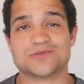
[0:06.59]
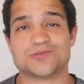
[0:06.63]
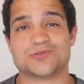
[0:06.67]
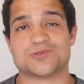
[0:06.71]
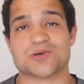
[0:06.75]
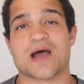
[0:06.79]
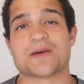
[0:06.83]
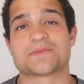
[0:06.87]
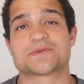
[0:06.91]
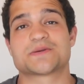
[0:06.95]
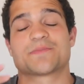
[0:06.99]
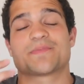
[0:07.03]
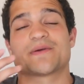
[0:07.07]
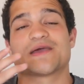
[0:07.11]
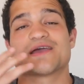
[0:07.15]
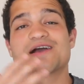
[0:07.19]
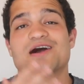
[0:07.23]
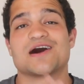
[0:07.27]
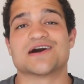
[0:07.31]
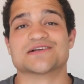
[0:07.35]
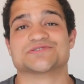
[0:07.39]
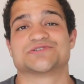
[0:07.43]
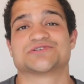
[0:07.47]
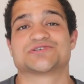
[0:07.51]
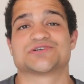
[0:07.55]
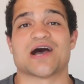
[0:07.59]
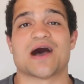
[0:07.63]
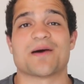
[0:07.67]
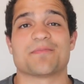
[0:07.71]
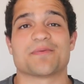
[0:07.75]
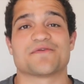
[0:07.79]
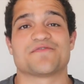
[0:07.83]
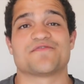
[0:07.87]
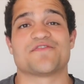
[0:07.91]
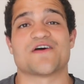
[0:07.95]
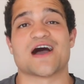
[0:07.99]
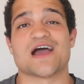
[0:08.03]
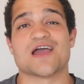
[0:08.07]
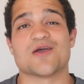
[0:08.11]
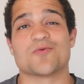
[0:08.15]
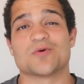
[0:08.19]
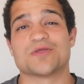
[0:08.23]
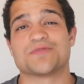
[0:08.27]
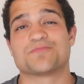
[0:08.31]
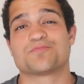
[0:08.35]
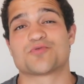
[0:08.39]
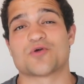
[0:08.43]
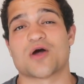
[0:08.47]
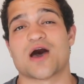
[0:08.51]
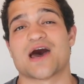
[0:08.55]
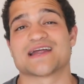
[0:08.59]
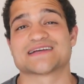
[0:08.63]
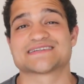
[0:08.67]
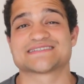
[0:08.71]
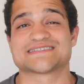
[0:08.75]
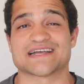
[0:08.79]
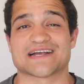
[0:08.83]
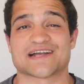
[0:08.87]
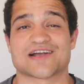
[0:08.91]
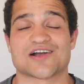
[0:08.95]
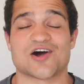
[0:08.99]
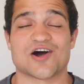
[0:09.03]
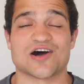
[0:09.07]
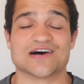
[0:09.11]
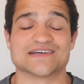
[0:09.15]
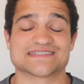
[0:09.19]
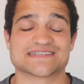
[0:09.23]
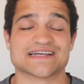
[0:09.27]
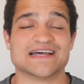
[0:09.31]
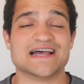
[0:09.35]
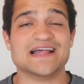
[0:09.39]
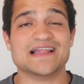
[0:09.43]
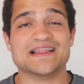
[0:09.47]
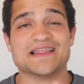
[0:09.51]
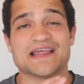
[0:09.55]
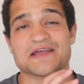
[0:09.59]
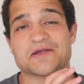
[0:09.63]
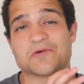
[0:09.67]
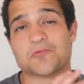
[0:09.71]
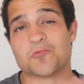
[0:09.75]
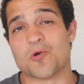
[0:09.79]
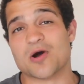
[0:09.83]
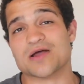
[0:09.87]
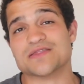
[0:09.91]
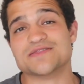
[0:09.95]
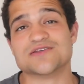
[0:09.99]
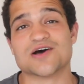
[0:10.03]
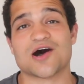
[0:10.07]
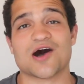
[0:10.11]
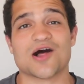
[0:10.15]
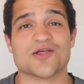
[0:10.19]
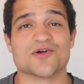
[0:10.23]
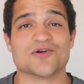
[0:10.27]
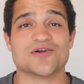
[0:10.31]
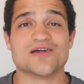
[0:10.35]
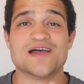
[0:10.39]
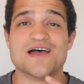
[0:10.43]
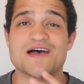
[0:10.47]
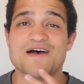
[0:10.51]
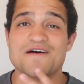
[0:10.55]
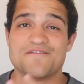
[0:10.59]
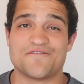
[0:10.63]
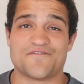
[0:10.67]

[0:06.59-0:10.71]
dropshipping on Shopify with products that cost like $1,